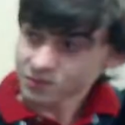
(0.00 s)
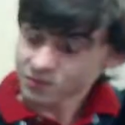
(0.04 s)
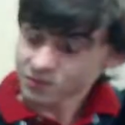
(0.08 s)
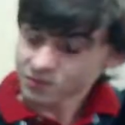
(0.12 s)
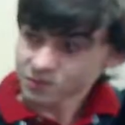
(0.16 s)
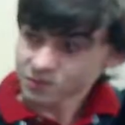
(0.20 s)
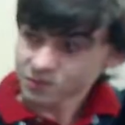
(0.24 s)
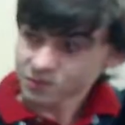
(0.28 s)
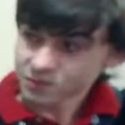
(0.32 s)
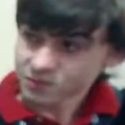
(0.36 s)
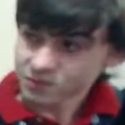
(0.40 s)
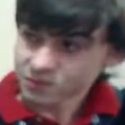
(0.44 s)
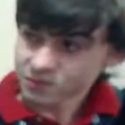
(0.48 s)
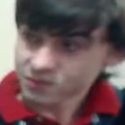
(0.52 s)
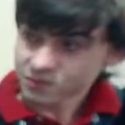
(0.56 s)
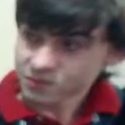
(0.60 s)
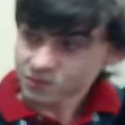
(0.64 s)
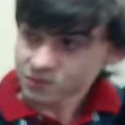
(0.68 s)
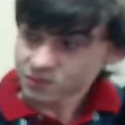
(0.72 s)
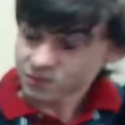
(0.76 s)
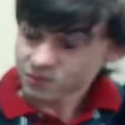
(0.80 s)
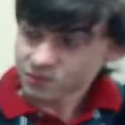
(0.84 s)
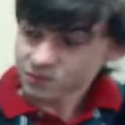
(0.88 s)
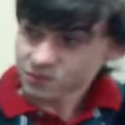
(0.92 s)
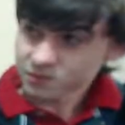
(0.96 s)

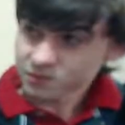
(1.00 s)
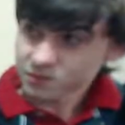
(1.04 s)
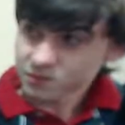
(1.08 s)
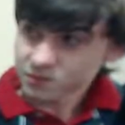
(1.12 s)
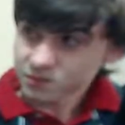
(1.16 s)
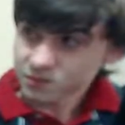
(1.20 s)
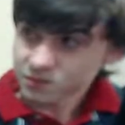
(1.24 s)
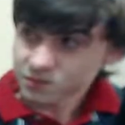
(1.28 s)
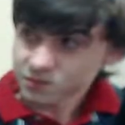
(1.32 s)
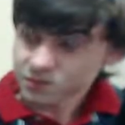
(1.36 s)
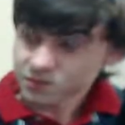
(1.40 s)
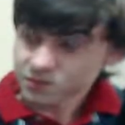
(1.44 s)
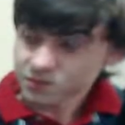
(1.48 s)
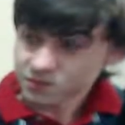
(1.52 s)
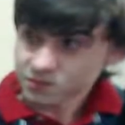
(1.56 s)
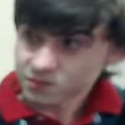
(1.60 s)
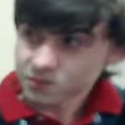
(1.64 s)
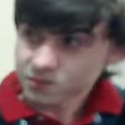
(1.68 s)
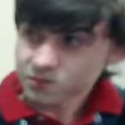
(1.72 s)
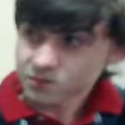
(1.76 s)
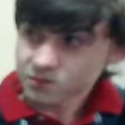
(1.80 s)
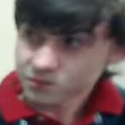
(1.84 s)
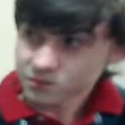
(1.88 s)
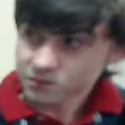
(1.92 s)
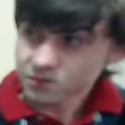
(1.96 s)

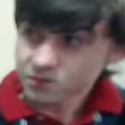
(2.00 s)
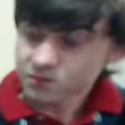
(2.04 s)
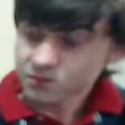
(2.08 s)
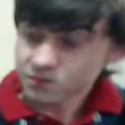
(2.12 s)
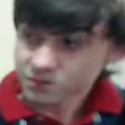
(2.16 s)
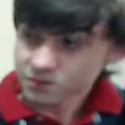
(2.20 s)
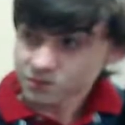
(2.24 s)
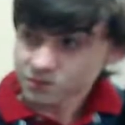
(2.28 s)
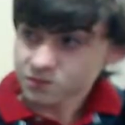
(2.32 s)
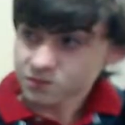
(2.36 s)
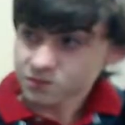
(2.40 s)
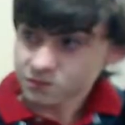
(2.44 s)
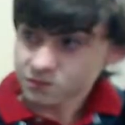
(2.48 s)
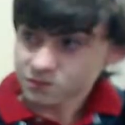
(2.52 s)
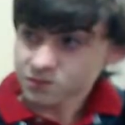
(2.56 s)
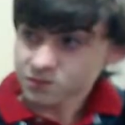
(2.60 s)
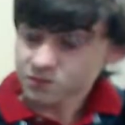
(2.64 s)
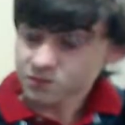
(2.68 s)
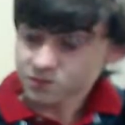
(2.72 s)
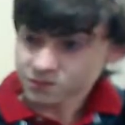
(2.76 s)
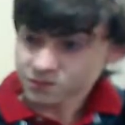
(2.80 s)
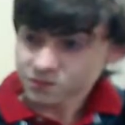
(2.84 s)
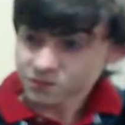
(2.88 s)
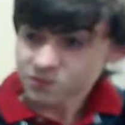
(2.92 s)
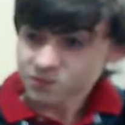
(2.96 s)

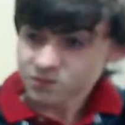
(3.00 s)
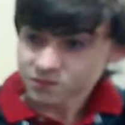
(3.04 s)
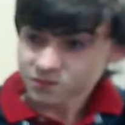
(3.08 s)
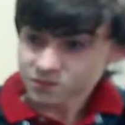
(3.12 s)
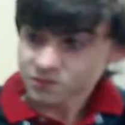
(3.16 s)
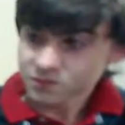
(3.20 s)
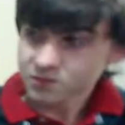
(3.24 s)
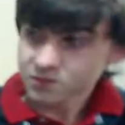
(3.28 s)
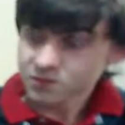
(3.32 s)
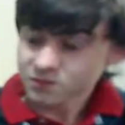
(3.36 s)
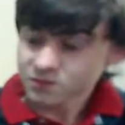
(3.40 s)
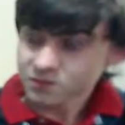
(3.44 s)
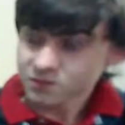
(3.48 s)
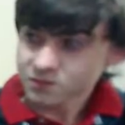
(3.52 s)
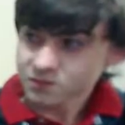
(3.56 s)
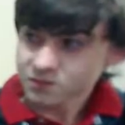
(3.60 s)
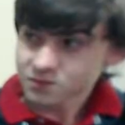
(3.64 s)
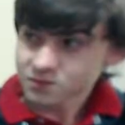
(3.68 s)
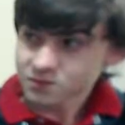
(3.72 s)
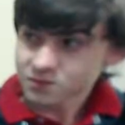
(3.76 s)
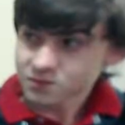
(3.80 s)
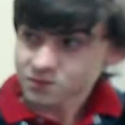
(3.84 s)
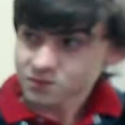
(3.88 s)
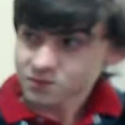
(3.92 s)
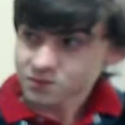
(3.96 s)

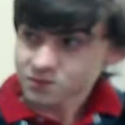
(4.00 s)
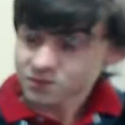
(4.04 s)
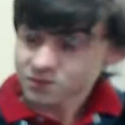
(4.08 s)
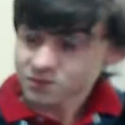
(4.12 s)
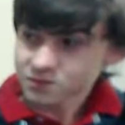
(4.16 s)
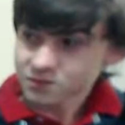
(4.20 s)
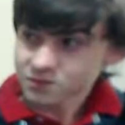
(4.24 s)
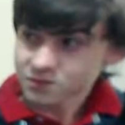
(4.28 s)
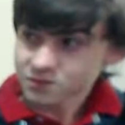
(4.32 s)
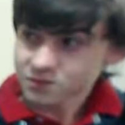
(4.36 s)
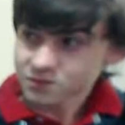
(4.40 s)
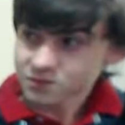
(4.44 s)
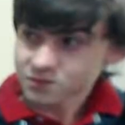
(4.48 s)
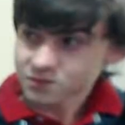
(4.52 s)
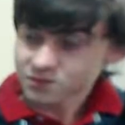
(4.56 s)
(silent)